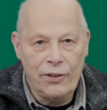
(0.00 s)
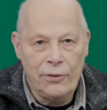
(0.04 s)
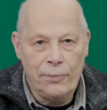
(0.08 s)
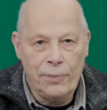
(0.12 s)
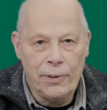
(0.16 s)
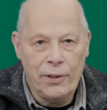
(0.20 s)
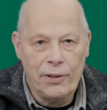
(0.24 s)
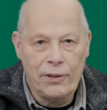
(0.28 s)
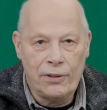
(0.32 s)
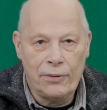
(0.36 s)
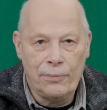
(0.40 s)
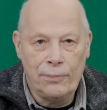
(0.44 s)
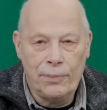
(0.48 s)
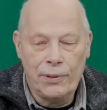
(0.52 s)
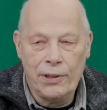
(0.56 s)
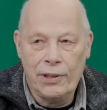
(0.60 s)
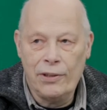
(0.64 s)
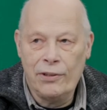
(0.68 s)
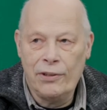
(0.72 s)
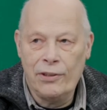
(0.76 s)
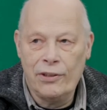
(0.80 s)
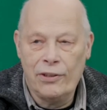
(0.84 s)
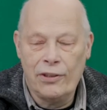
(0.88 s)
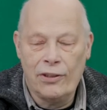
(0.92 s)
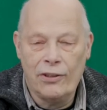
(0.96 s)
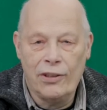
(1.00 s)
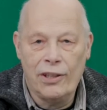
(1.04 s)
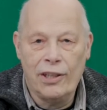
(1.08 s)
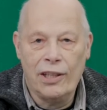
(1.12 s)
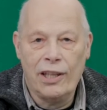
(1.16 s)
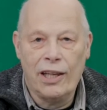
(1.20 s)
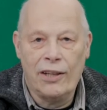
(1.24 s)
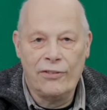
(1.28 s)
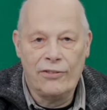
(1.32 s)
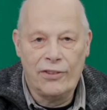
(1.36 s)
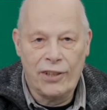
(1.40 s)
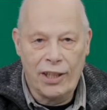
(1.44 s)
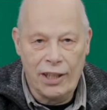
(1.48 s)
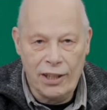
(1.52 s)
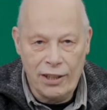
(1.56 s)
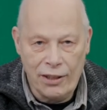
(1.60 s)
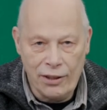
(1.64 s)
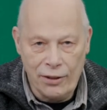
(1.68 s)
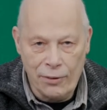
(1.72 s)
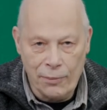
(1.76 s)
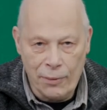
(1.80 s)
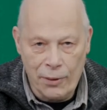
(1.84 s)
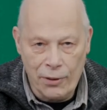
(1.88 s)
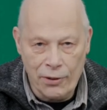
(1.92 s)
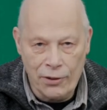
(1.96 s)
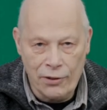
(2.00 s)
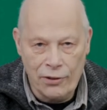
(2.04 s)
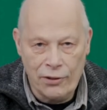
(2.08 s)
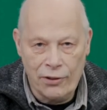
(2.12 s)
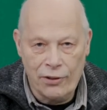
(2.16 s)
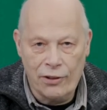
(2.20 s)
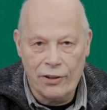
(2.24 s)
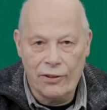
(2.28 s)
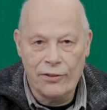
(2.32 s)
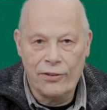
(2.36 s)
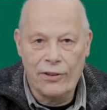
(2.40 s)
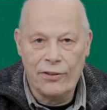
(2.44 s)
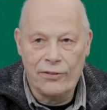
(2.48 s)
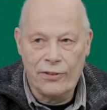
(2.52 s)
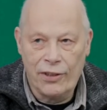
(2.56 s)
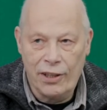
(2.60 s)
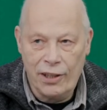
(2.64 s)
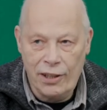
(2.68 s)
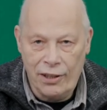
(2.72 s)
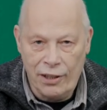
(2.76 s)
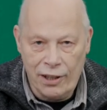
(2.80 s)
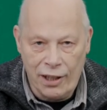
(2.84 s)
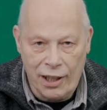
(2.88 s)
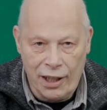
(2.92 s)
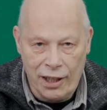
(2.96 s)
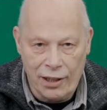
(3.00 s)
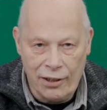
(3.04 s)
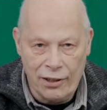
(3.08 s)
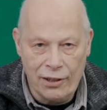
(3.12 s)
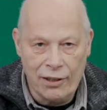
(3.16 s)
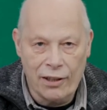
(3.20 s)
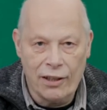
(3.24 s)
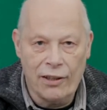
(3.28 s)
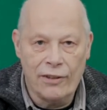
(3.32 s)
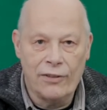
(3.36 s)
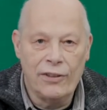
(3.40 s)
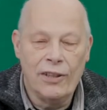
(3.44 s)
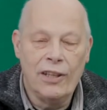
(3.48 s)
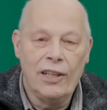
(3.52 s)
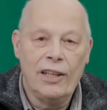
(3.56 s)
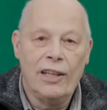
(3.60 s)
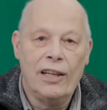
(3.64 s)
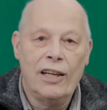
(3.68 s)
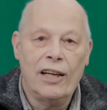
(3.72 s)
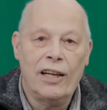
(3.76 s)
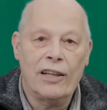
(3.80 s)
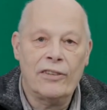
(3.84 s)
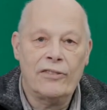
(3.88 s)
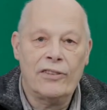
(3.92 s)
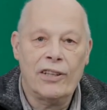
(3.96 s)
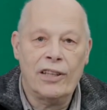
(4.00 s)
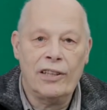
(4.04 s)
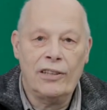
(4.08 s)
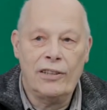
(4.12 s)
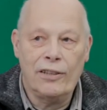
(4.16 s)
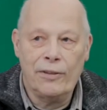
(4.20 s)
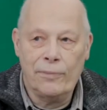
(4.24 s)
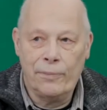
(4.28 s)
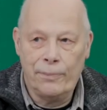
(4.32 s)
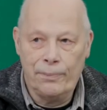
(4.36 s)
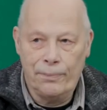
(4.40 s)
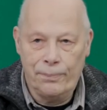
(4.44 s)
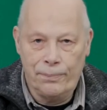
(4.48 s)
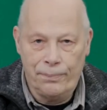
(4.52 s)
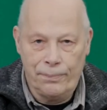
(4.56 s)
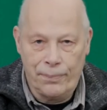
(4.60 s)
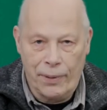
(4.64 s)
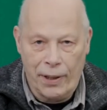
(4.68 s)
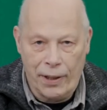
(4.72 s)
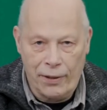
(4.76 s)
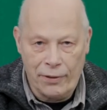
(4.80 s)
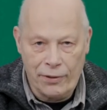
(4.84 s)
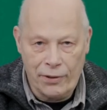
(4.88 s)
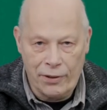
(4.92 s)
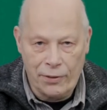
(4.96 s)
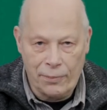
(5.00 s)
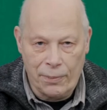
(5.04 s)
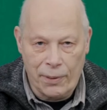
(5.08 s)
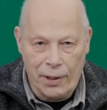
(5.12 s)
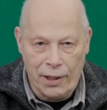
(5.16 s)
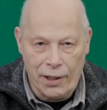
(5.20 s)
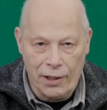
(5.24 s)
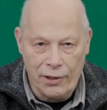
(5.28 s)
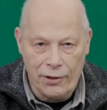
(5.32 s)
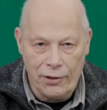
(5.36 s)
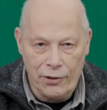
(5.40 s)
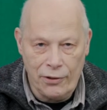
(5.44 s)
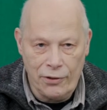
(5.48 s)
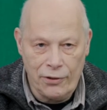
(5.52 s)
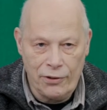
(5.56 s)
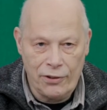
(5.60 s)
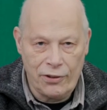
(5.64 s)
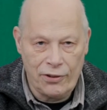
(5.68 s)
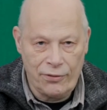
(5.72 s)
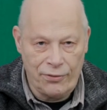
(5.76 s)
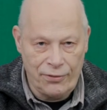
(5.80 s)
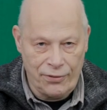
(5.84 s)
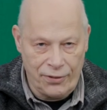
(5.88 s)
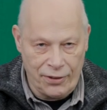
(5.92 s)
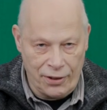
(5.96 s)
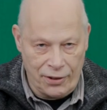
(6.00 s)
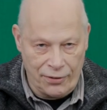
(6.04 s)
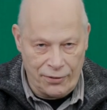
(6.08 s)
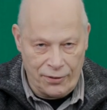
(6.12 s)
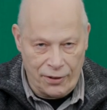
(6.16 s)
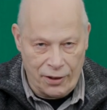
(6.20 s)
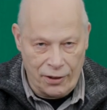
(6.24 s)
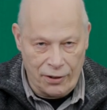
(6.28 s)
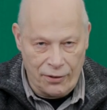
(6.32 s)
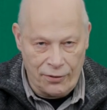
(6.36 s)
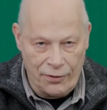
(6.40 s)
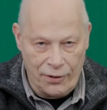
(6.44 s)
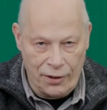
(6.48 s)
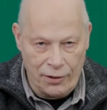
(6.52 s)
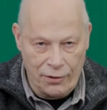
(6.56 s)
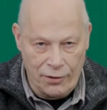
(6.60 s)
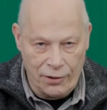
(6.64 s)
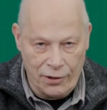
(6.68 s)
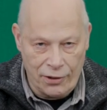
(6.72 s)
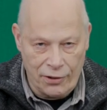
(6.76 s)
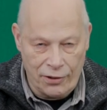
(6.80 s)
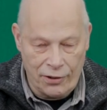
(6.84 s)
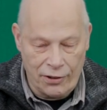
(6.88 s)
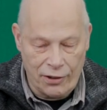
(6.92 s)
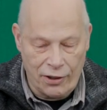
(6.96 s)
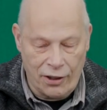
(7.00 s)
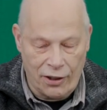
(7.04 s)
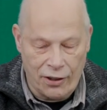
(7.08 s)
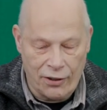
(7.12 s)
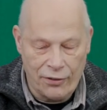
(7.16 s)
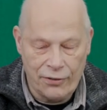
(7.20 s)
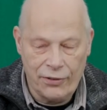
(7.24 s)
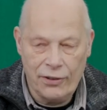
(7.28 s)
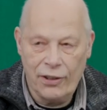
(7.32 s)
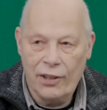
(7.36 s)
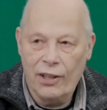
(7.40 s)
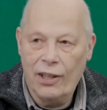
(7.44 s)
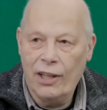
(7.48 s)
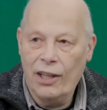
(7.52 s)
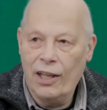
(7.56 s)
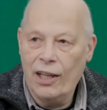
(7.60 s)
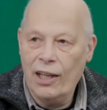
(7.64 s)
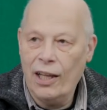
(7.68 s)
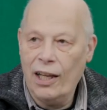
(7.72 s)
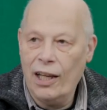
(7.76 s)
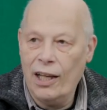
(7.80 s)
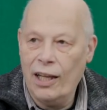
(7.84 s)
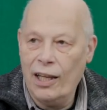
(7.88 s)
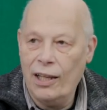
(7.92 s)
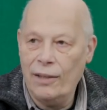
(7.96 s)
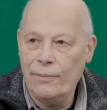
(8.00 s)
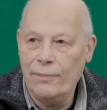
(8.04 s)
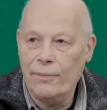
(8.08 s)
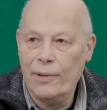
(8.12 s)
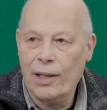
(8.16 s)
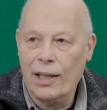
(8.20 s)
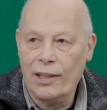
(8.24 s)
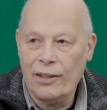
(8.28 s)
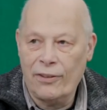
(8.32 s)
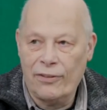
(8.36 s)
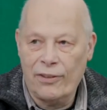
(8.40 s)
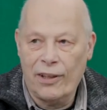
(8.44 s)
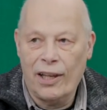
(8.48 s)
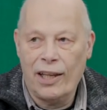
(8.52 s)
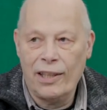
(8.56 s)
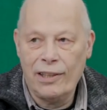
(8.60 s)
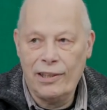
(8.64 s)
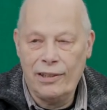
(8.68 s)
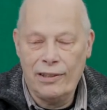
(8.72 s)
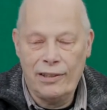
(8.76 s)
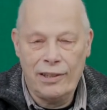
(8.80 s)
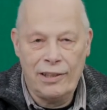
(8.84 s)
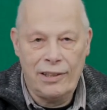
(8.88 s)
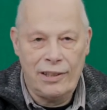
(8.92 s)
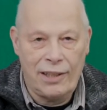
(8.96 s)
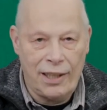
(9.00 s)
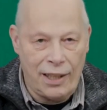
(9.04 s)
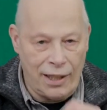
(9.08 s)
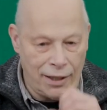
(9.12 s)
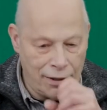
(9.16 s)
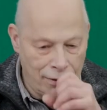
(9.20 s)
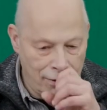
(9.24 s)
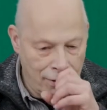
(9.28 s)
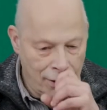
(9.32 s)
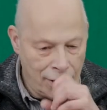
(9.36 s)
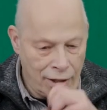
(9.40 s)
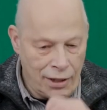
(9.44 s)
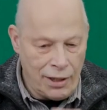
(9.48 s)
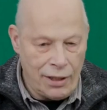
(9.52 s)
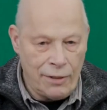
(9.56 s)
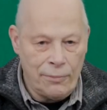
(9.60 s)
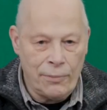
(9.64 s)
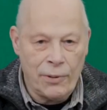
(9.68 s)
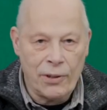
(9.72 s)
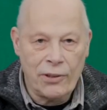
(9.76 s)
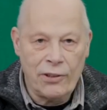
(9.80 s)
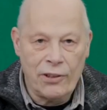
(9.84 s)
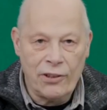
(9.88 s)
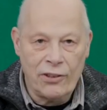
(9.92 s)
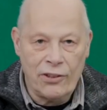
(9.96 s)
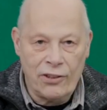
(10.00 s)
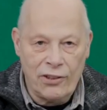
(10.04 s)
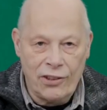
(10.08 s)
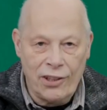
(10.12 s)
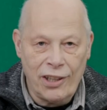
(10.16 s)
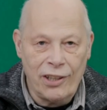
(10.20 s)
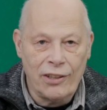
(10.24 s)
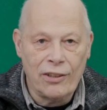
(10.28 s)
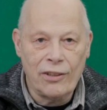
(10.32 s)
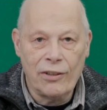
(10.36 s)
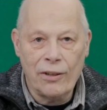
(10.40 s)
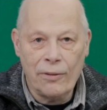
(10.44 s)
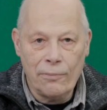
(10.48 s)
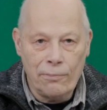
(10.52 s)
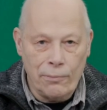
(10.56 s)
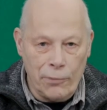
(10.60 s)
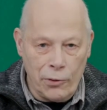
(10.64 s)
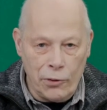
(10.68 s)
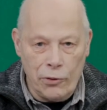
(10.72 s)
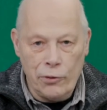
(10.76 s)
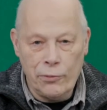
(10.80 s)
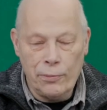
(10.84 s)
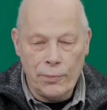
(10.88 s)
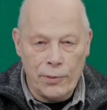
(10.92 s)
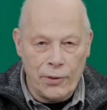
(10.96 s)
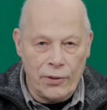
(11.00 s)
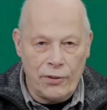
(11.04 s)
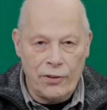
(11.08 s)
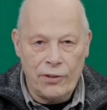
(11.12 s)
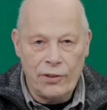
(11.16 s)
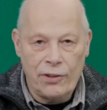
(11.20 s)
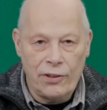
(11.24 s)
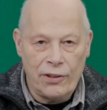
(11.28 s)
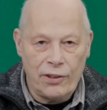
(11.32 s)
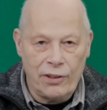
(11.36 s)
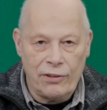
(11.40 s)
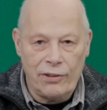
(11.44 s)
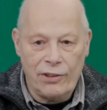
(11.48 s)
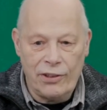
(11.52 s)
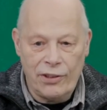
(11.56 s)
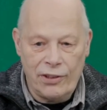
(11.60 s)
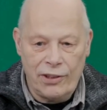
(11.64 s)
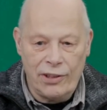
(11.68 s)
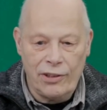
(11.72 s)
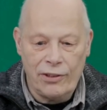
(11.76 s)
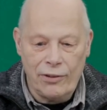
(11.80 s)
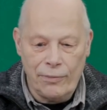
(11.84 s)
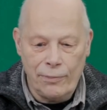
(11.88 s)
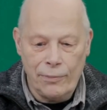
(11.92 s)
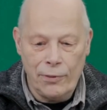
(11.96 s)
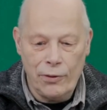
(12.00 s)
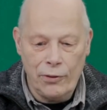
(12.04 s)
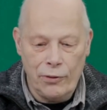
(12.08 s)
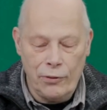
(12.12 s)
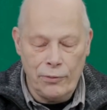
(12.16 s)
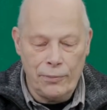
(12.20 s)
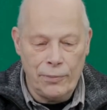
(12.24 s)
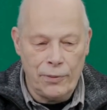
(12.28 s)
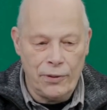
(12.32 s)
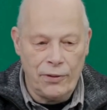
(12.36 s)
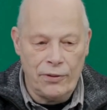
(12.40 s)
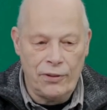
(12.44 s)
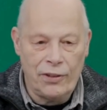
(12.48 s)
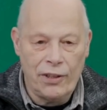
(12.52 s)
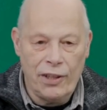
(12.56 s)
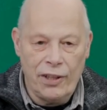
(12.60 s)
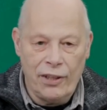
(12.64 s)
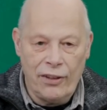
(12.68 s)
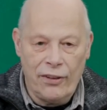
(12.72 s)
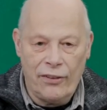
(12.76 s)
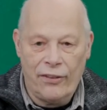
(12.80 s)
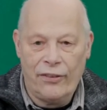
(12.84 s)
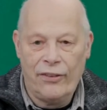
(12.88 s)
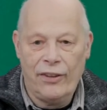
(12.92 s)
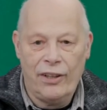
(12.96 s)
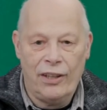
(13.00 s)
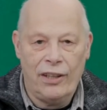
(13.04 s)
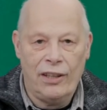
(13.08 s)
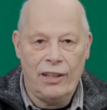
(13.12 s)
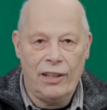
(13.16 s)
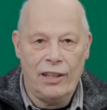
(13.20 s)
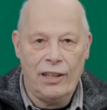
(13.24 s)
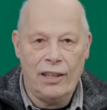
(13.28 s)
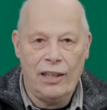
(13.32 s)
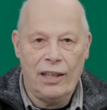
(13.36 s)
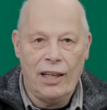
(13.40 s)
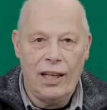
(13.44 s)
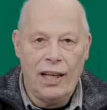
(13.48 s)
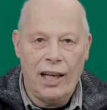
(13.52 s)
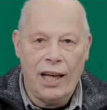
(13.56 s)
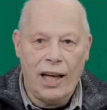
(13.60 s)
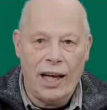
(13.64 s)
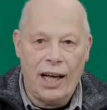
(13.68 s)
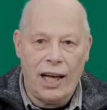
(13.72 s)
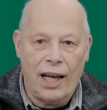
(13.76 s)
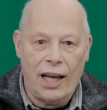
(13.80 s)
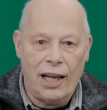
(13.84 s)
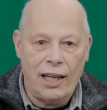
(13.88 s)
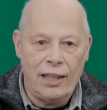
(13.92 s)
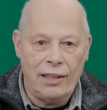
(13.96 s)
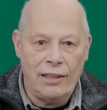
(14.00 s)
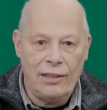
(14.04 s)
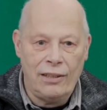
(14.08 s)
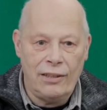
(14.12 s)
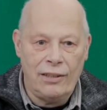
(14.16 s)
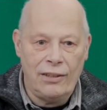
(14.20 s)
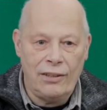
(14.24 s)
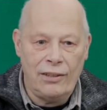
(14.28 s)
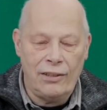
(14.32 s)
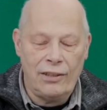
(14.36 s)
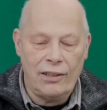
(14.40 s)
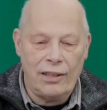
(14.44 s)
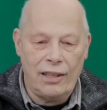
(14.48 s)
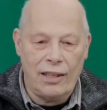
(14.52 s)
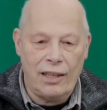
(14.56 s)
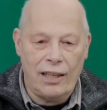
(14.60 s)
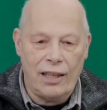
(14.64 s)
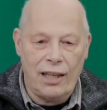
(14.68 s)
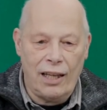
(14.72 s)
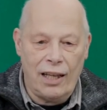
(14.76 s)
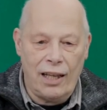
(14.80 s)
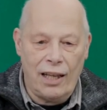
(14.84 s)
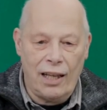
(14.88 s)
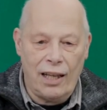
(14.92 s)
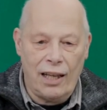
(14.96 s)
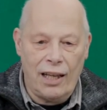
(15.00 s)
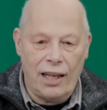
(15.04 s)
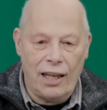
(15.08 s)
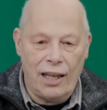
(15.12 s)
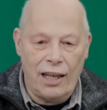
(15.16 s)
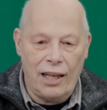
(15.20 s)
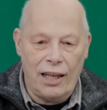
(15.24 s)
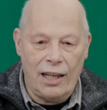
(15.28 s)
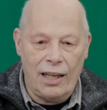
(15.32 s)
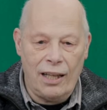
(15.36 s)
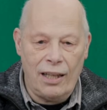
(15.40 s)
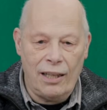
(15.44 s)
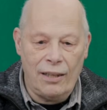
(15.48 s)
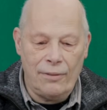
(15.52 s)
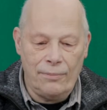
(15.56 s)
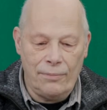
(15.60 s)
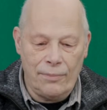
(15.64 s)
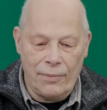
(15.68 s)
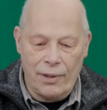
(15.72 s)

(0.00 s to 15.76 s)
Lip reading: bits and pieces on it. I've taken the monitor off, I've taken the handle off, I've taken the power supply used for the follow focus off, and I've lightened it down, but there's still movement. There is still movement there, and I